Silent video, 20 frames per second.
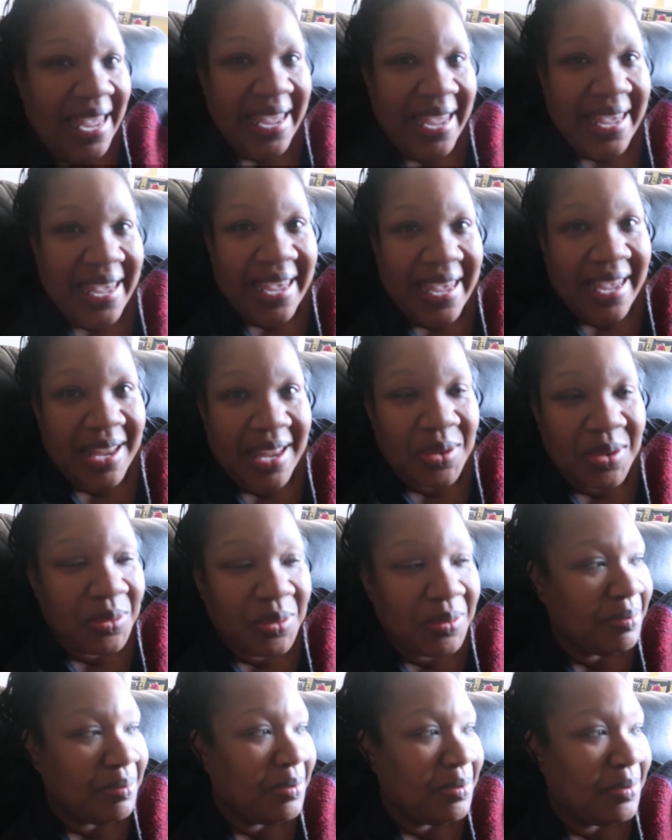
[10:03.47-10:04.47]

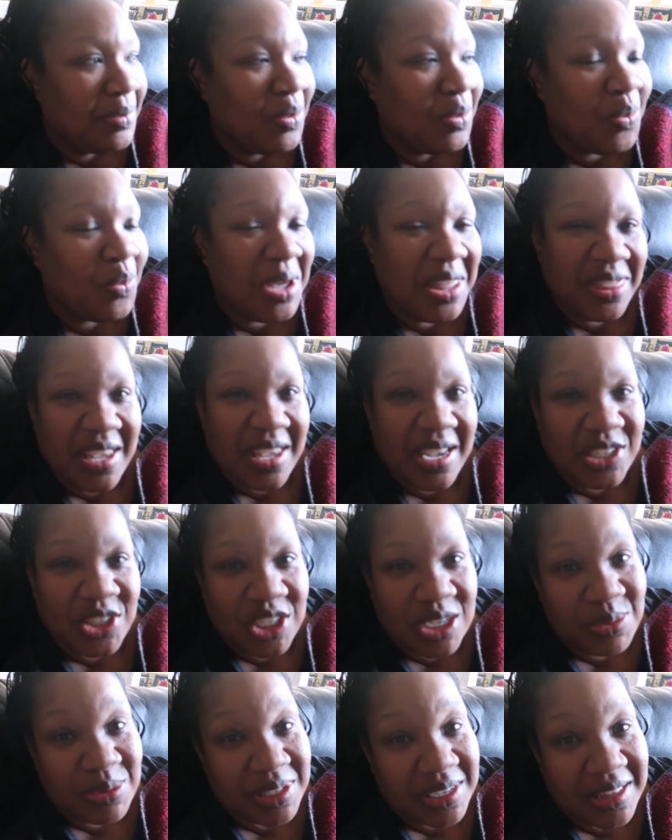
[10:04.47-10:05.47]
And we think
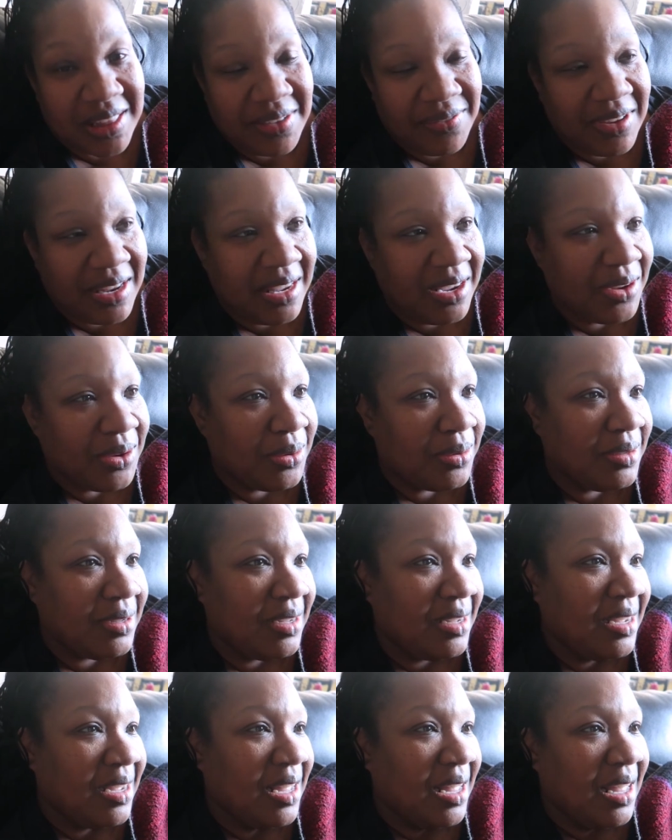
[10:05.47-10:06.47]
she was in the video.
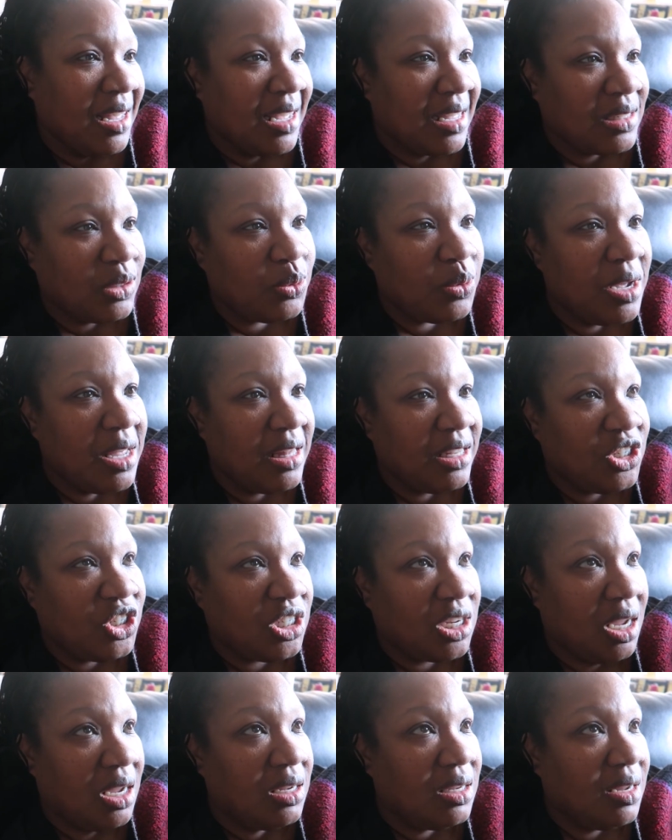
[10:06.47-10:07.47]
Because when
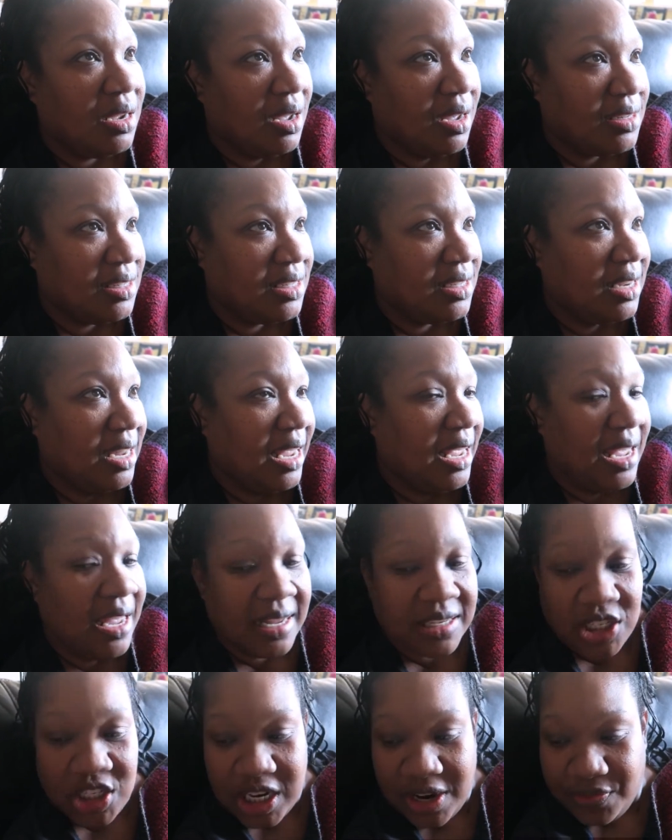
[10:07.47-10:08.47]
Shane Dawson
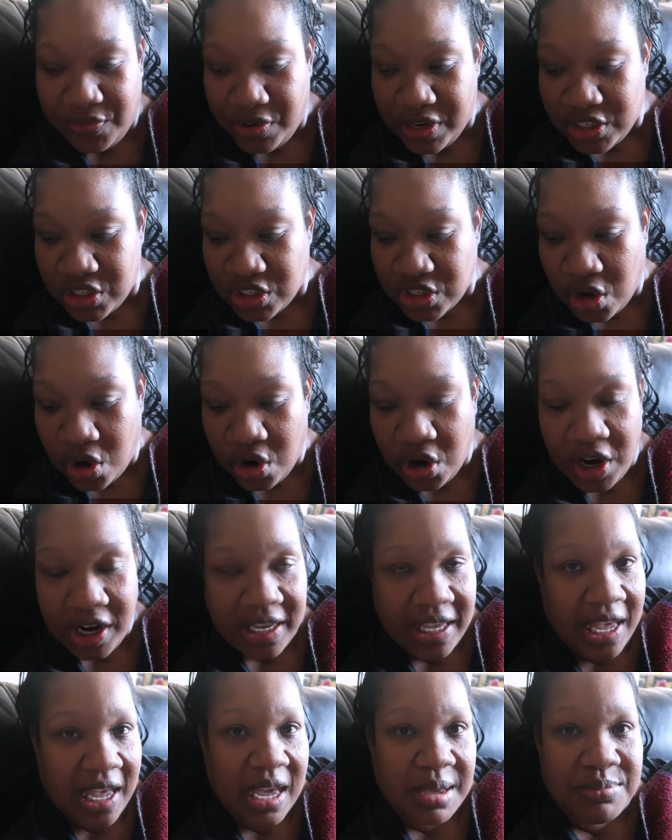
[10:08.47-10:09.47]
and Jeffree Starr
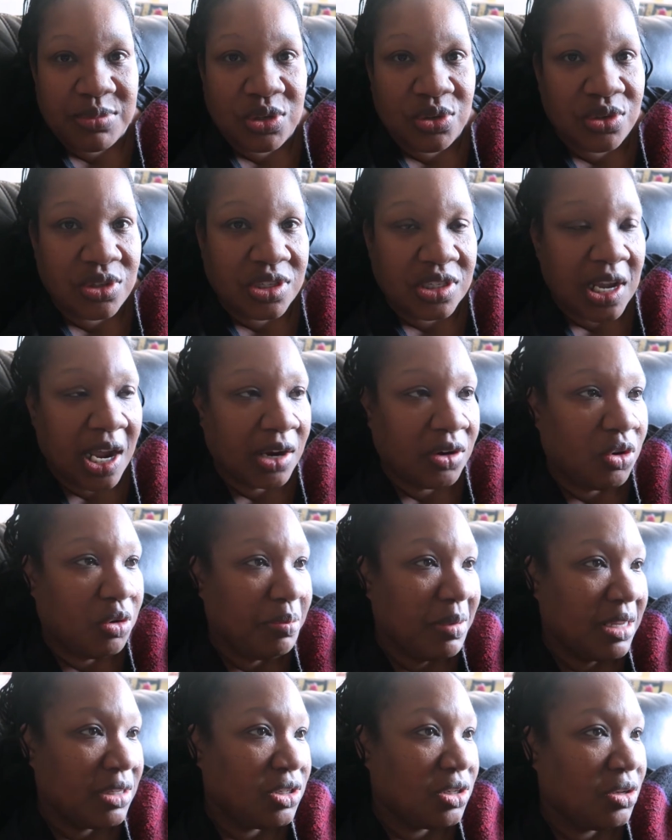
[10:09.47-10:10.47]
came to
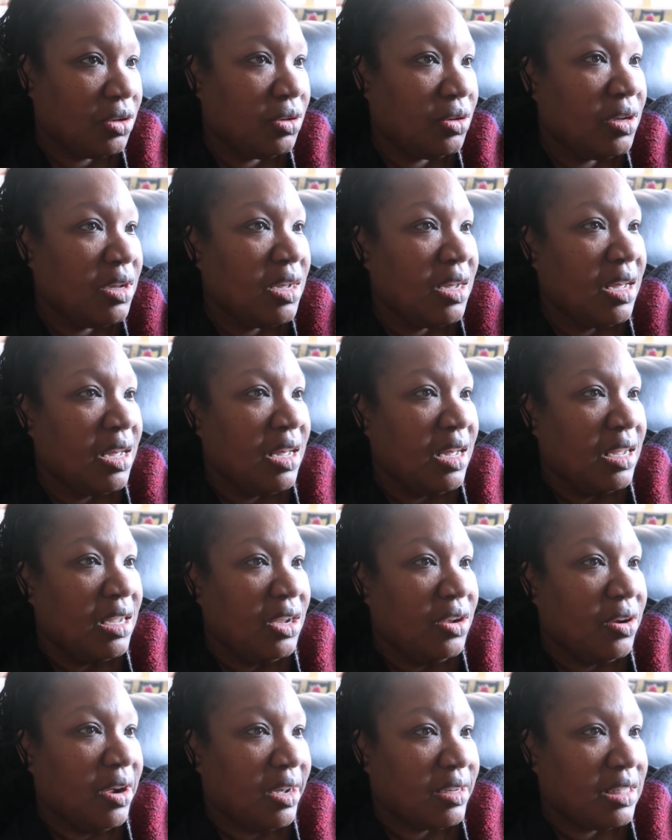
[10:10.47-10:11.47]
Sacramento,
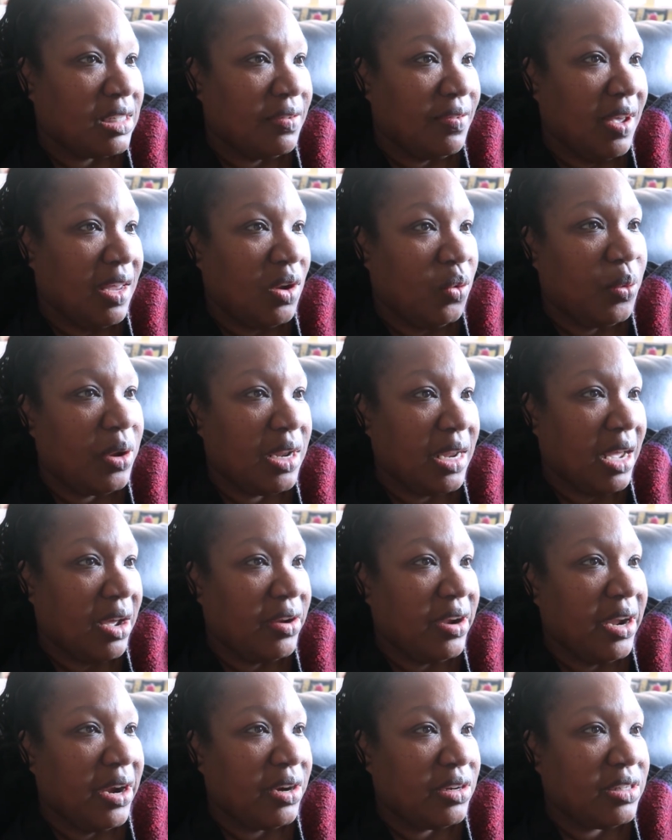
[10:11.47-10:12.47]
you know how Savannah went
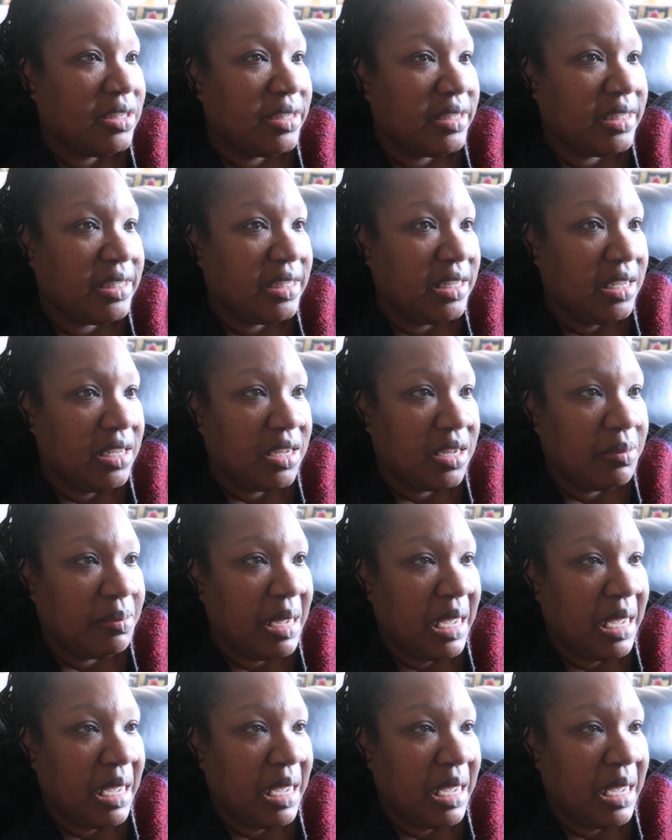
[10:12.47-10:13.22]
down there to see him.